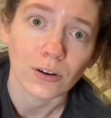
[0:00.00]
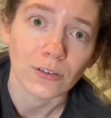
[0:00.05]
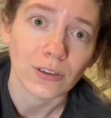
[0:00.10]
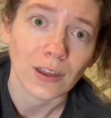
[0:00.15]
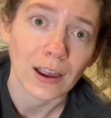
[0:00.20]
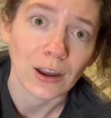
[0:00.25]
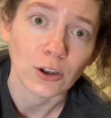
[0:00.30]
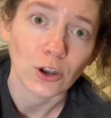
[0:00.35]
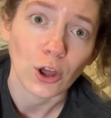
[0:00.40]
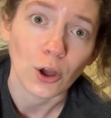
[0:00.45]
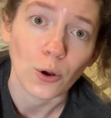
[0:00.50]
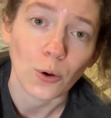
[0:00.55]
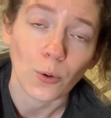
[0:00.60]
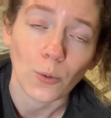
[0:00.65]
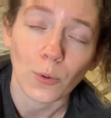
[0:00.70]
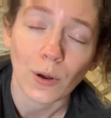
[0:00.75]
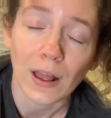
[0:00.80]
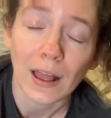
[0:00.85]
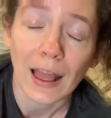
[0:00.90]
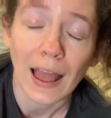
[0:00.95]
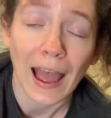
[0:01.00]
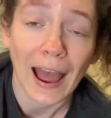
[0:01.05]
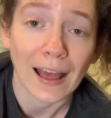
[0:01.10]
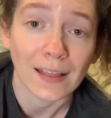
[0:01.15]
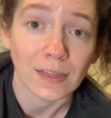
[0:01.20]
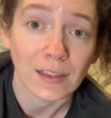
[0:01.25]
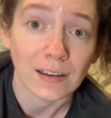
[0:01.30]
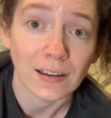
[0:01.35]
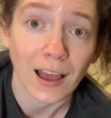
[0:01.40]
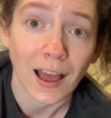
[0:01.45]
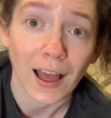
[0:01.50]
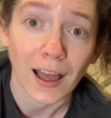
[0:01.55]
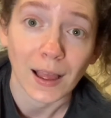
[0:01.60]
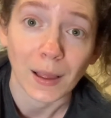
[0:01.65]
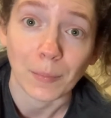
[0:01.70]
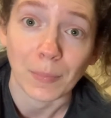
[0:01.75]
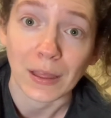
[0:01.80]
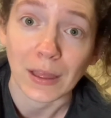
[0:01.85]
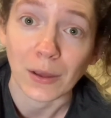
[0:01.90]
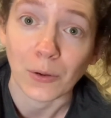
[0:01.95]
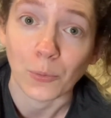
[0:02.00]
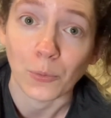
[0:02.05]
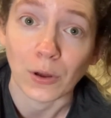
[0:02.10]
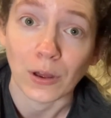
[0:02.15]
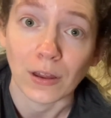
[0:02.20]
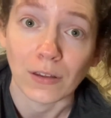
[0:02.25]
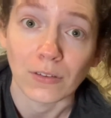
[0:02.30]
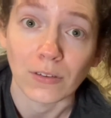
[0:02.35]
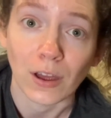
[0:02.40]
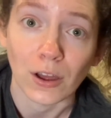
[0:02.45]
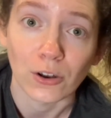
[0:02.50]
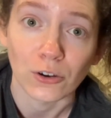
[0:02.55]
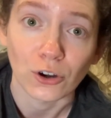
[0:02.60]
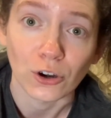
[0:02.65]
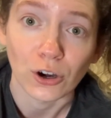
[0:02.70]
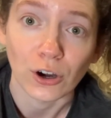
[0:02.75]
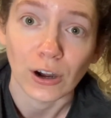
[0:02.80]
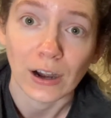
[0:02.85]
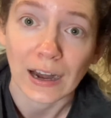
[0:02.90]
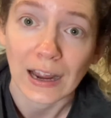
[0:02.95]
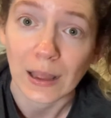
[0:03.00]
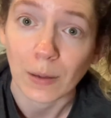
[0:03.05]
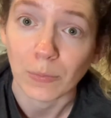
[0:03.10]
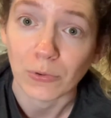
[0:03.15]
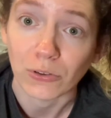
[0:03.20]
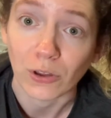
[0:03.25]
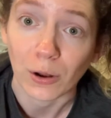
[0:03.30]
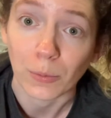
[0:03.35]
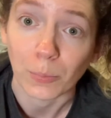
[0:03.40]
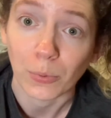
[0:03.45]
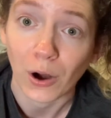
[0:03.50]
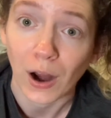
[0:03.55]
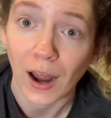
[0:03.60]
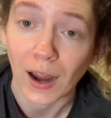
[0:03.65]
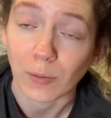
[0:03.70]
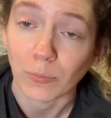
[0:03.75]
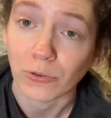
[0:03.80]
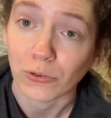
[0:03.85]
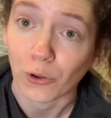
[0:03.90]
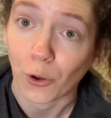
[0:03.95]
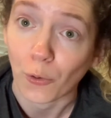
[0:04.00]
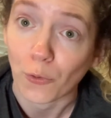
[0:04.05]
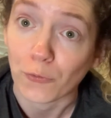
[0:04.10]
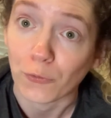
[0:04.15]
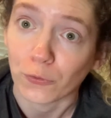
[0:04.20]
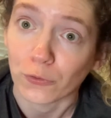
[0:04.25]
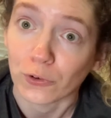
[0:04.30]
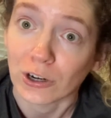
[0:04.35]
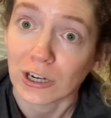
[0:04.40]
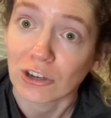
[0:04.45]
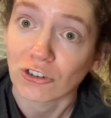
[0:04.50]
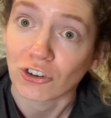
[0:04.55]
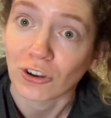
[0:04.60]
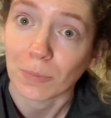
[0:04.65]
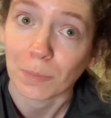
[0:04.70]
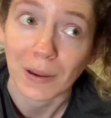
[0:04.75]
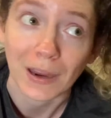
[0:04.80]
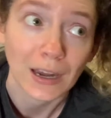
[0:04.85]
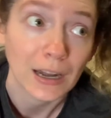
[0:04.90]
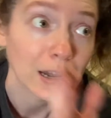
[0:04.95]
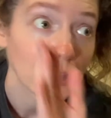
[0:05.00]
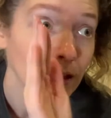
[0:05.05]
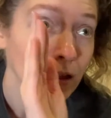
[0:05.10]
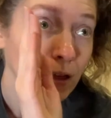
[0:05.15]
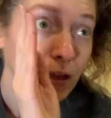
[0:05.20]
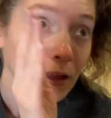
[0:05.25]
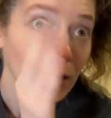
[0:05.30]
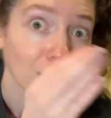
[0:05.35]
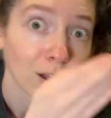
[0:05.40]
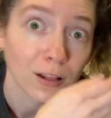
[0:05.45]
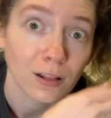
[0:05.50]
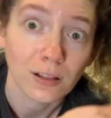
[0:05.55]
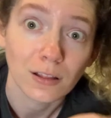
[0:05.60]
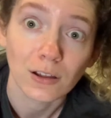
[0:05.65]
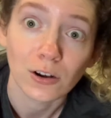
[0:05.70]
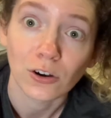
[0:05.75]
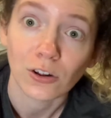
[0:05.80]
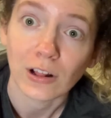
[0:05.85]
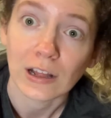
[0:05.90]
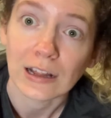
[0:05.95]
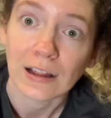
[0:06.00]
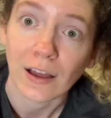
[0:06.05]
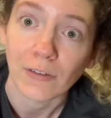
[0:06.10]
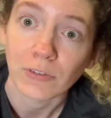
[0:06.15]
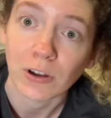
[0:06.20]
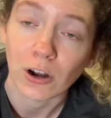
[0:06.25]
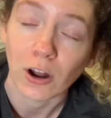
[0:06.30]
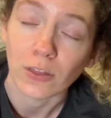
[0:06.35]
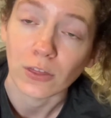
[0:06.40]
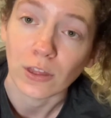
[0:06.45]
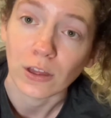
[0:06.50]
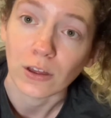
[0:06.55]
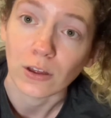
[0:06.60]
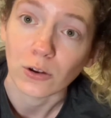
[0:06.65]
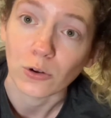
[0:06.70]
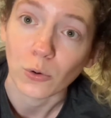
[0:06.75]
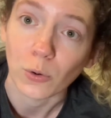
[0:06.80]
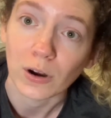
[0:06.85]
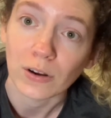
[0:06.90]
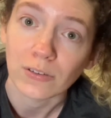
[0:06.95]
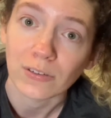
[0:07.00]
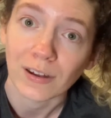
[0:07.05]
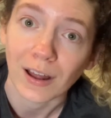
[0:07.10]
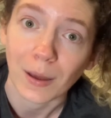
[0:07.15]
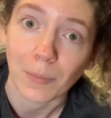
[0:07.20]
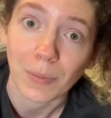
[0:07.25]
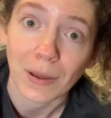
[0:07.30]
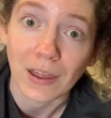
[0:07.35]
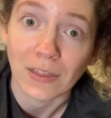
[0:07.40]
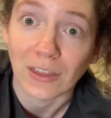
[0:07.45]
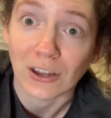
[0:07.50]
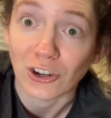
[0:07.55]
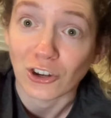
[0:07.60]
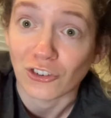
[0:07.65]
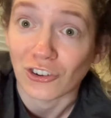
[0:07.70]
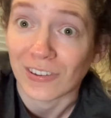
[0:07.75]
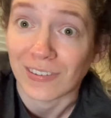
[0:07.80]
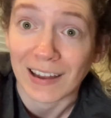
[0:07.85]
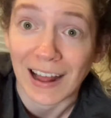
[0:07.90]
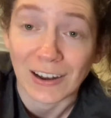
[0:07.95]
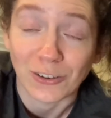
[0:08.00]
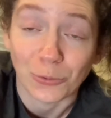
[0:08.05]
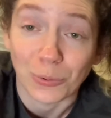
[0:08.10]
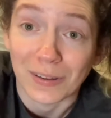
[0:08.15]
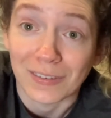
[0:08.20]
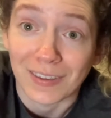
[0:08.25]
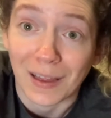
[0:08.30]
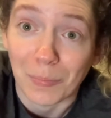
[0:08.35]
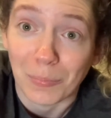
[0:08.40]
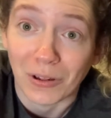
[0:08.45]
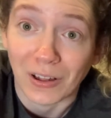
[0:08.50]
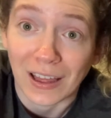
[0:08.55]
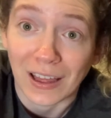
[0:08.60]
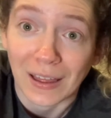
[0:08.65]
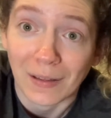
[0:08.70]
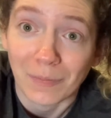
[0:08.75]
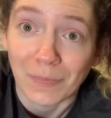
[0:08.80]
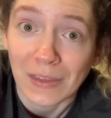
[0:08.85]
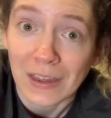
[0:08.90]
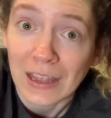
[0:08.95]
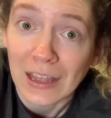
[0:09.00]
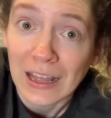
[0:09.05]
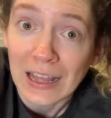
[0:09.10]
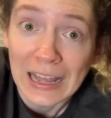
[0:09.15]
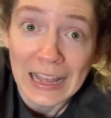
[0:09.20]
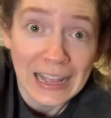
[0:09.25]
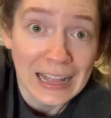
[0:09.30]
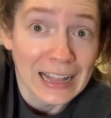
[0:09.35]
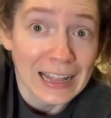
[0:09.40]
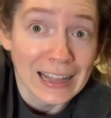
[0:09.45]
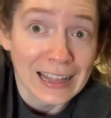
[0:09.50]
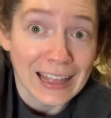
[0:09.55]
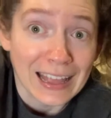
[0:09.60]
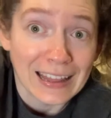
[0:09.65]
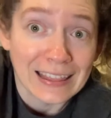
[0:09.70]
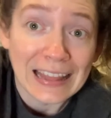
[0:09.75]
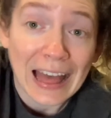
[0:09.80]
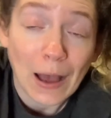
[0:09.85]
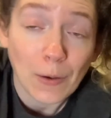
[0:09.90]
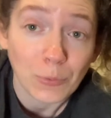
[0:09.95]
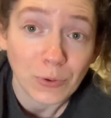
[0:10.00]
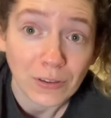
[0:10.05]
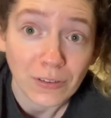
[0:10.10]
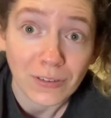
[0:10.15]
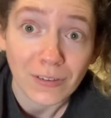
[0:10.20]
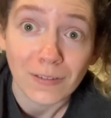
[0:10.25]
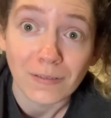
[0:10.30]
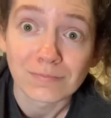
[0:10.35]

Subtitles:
I know at the time it was under Amazon Prime, so free shipping. Literally left it on the doorstep and then you just had to assemble it, and that was